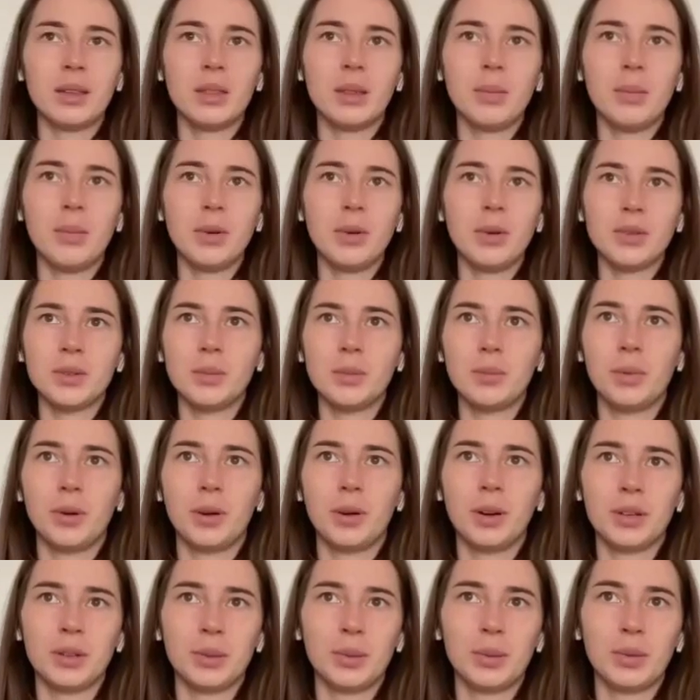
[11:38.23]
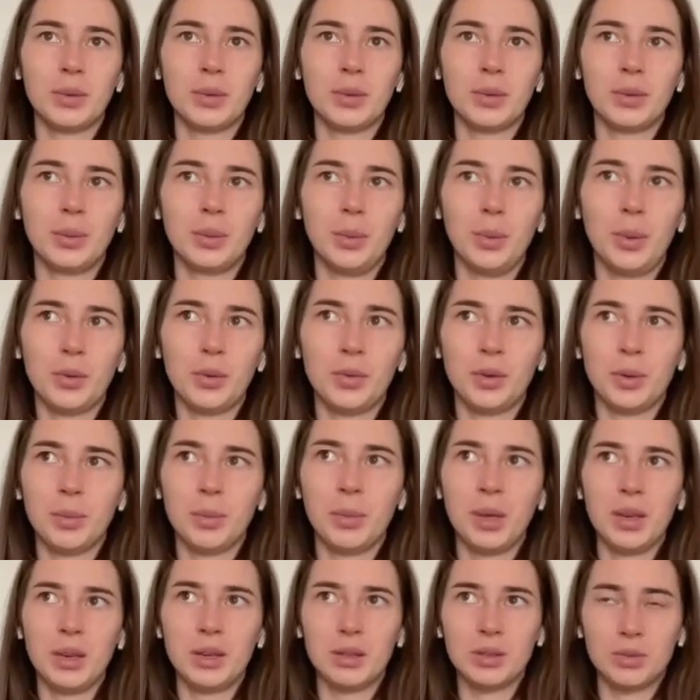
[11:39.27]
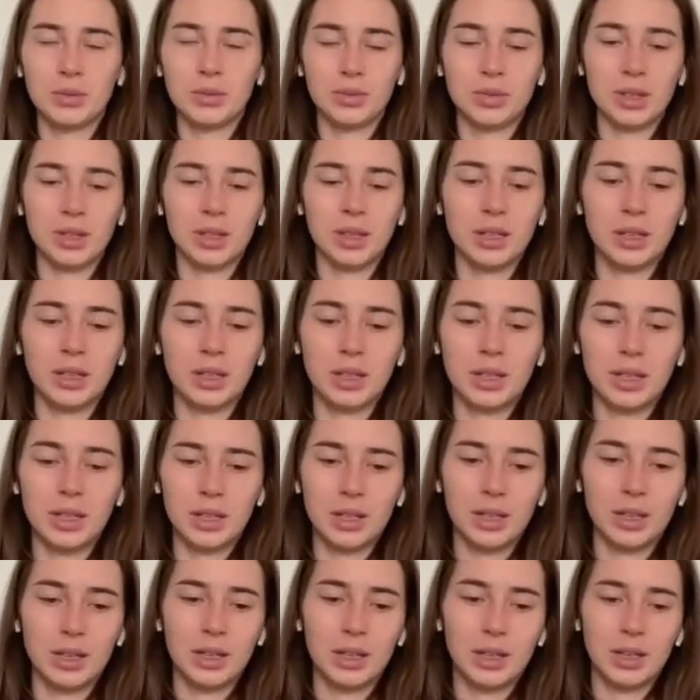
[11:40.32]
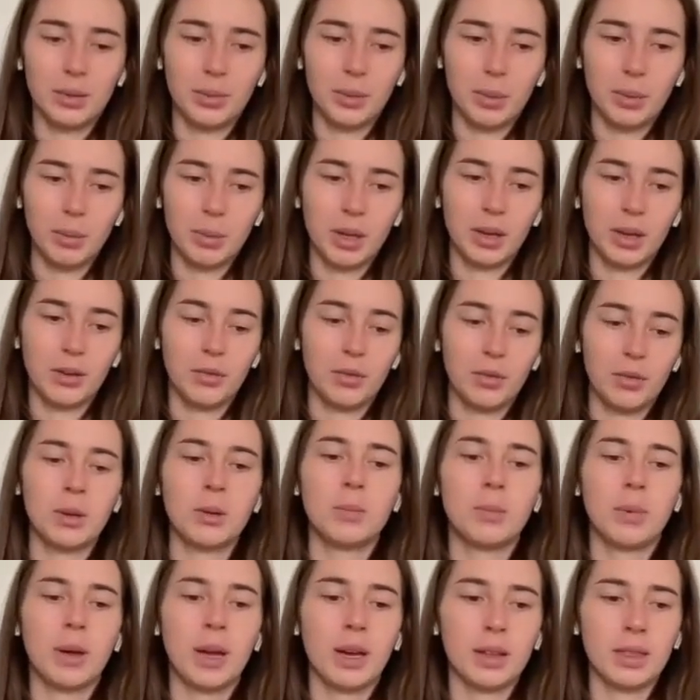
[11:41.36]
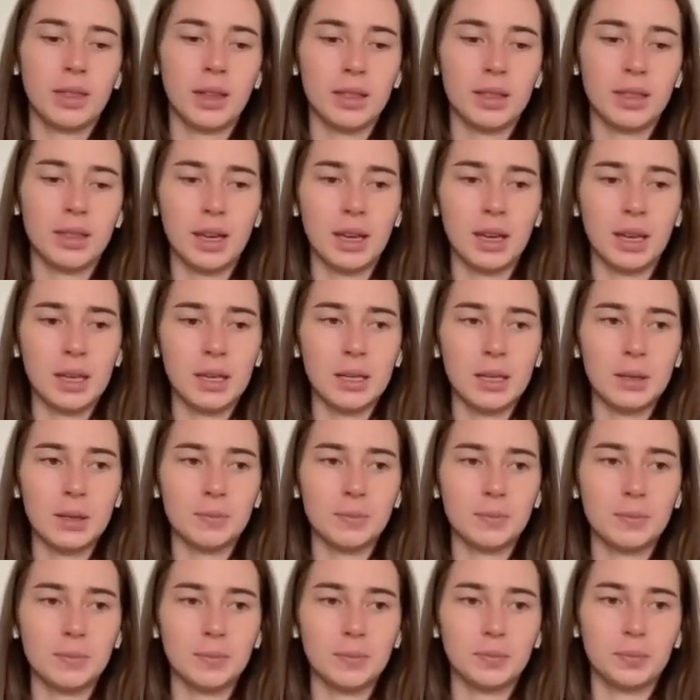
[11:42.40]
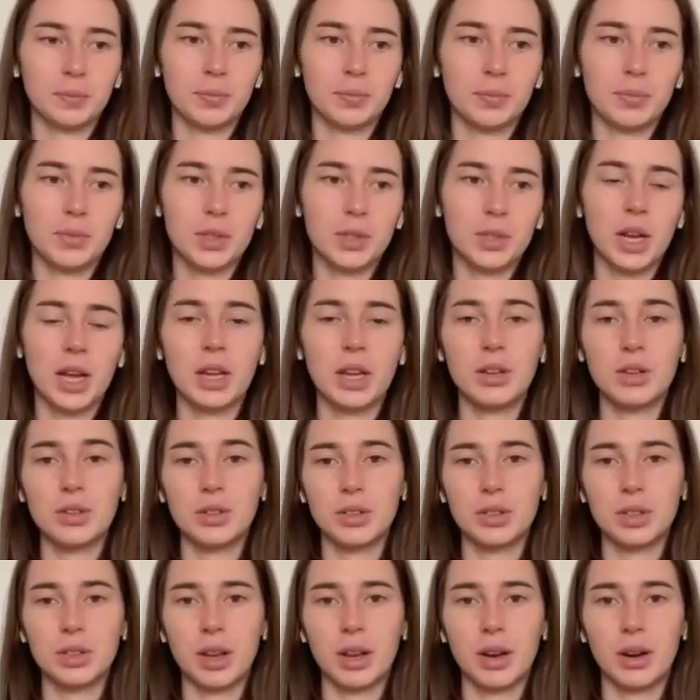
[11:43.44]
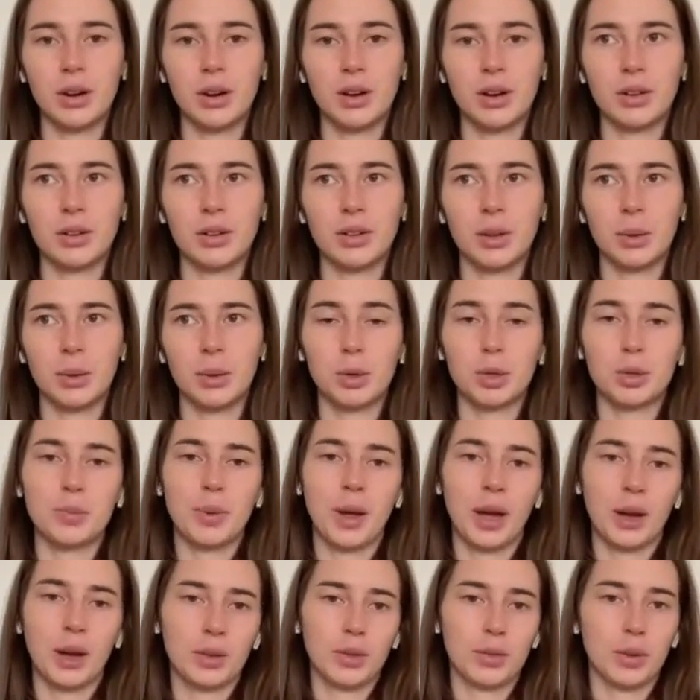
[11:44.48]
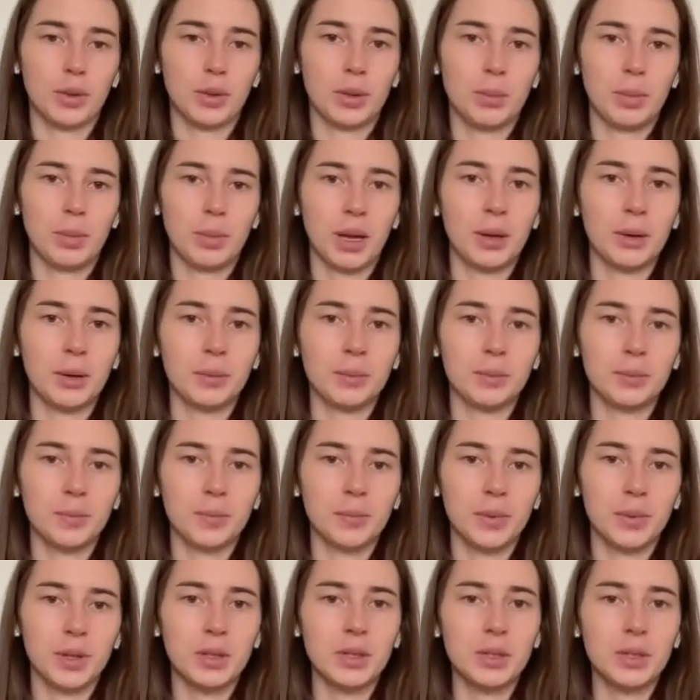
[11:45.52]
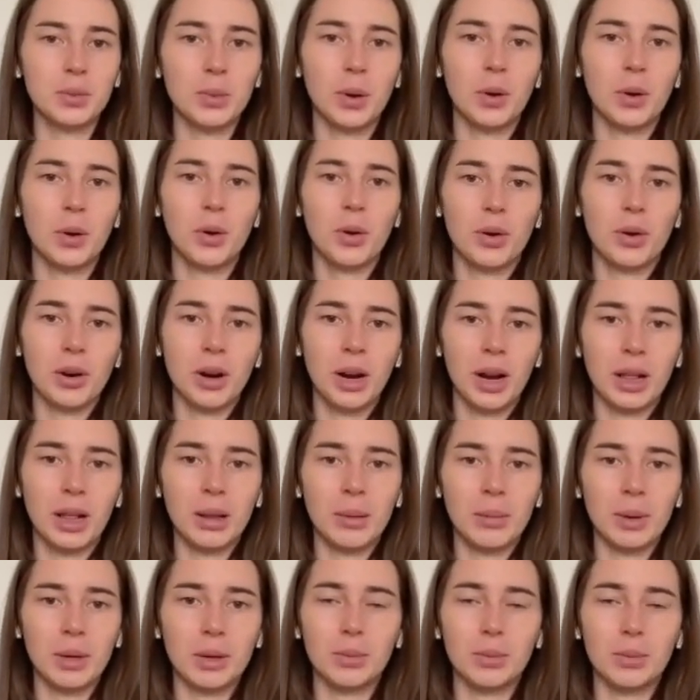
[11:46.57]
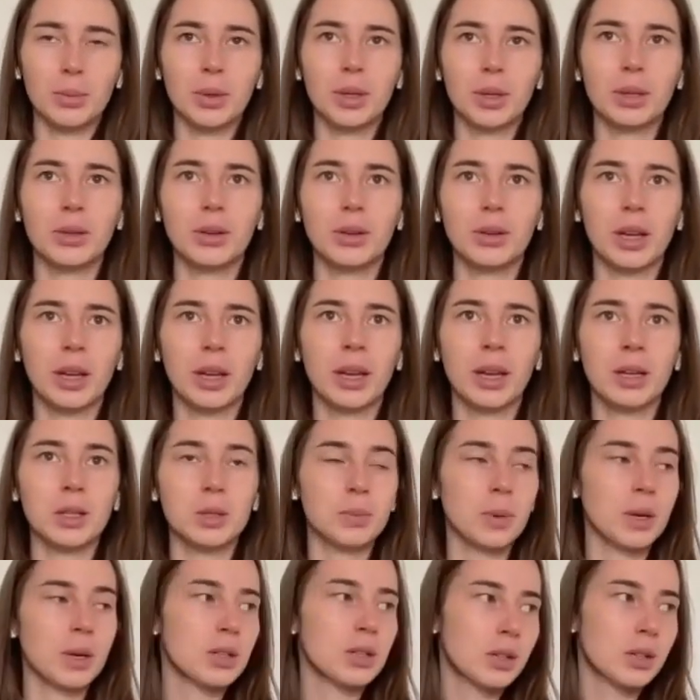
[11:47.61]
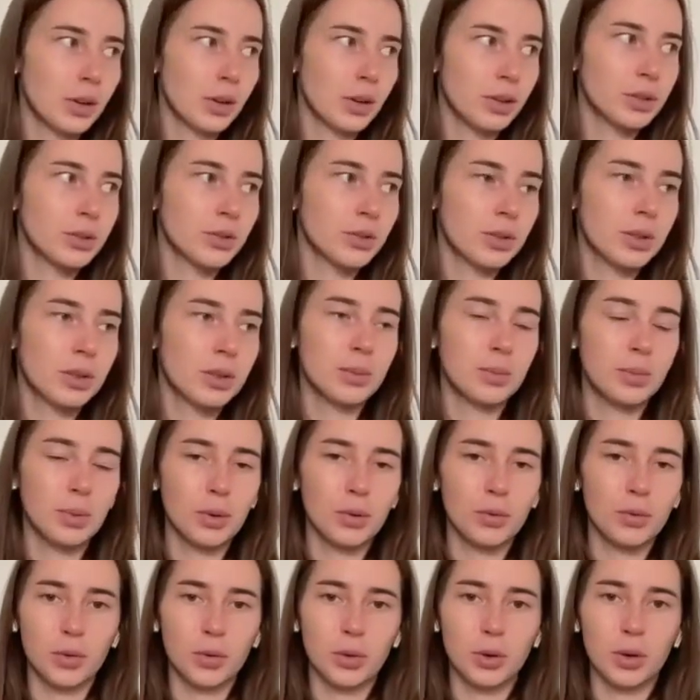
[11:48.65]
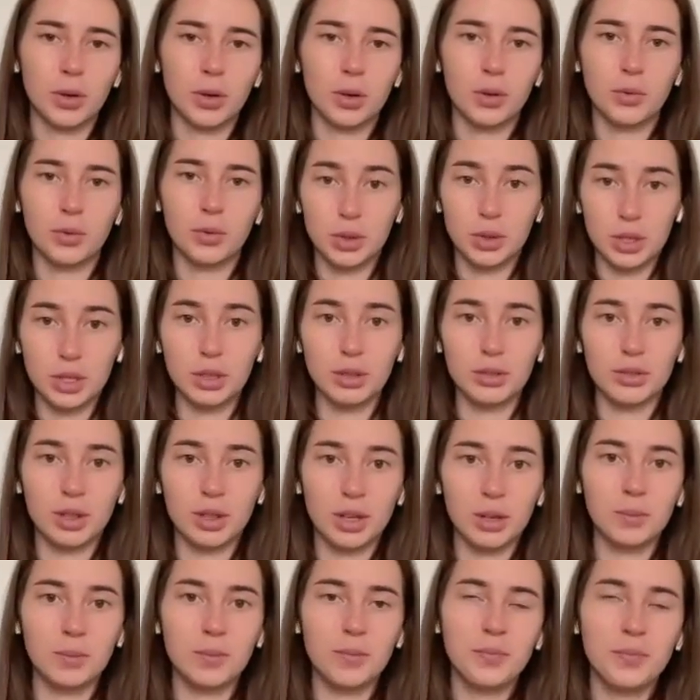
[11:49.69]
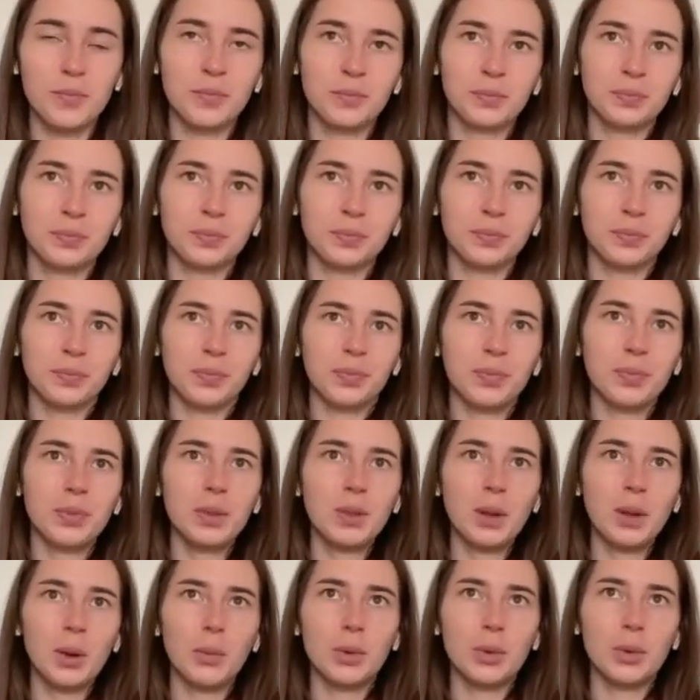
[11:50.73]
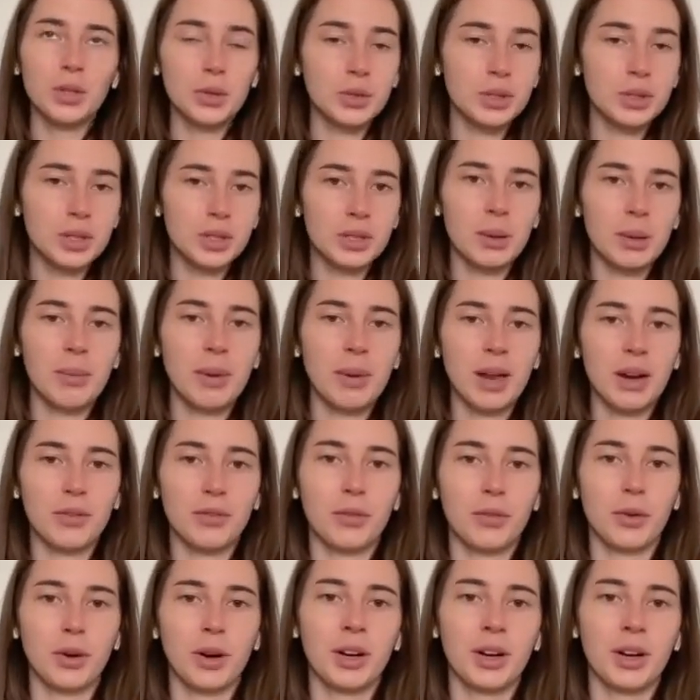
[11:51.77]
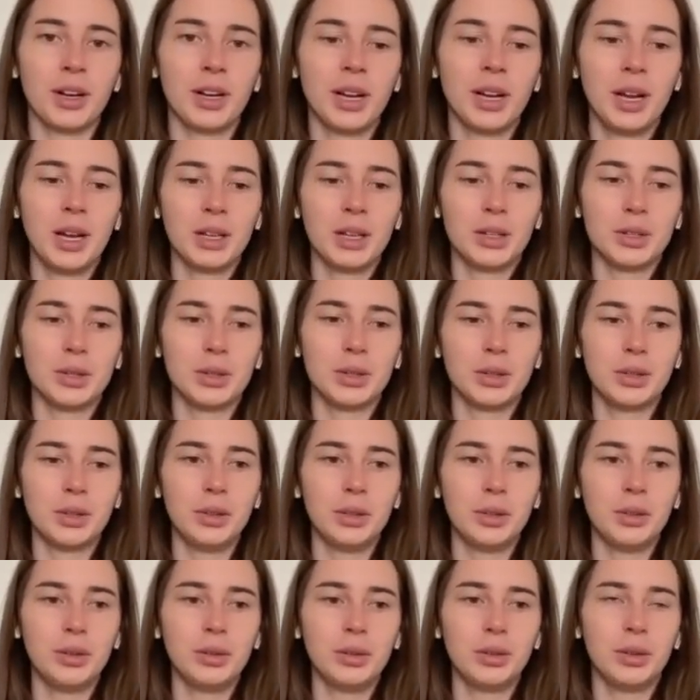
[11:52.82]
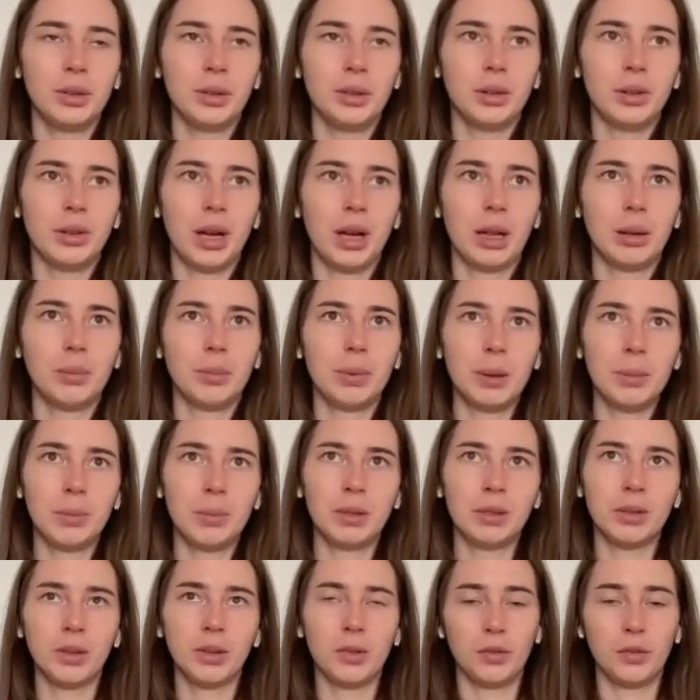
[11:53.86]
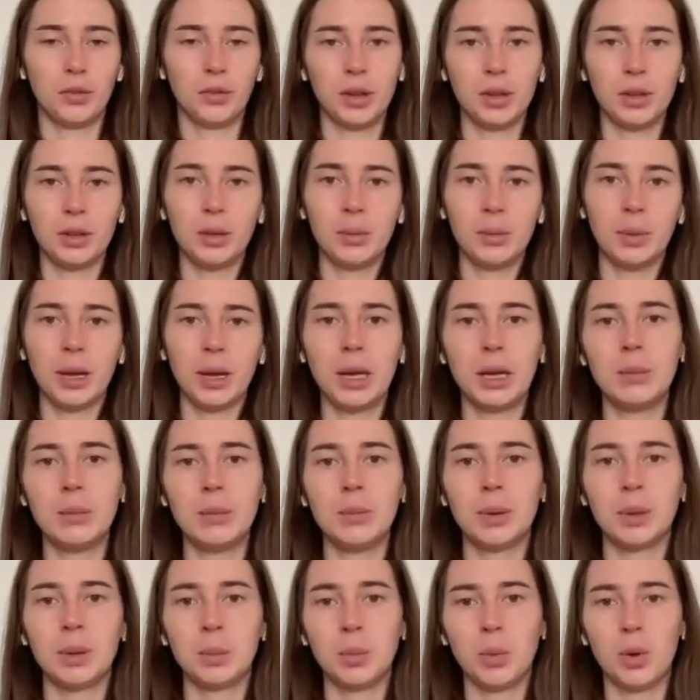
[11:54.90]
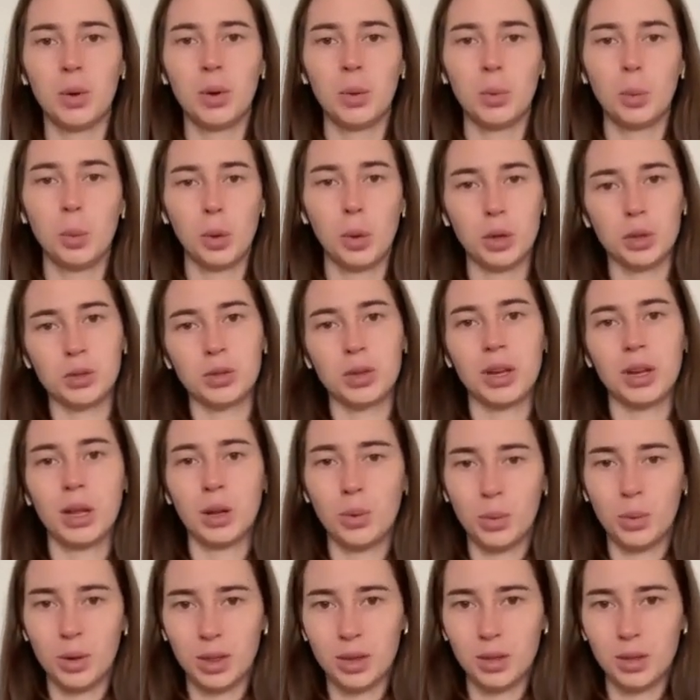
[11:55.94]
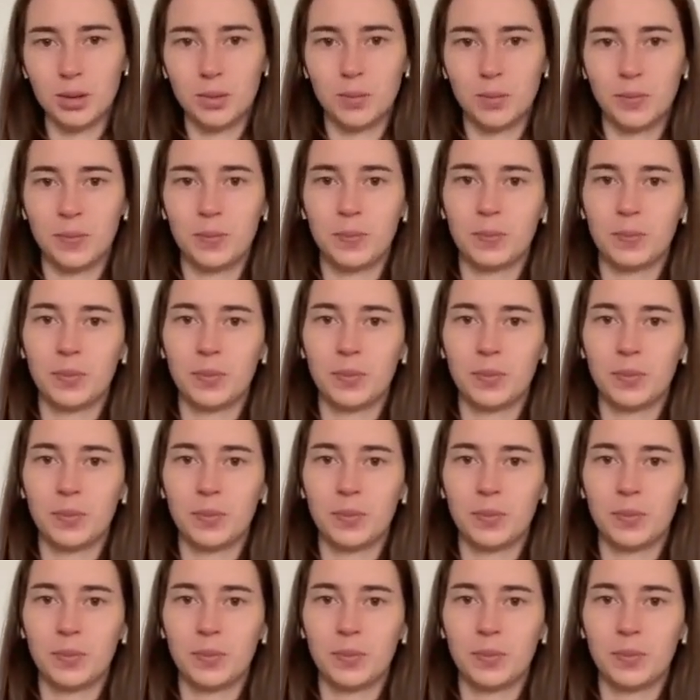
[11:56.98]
think the most important one for me is really when we get feedback that they change their perspective on the pain. This is one core element we're looking at, especially also in the book for children, which uses a metaphor to help people not fear the pain, but more work together with it.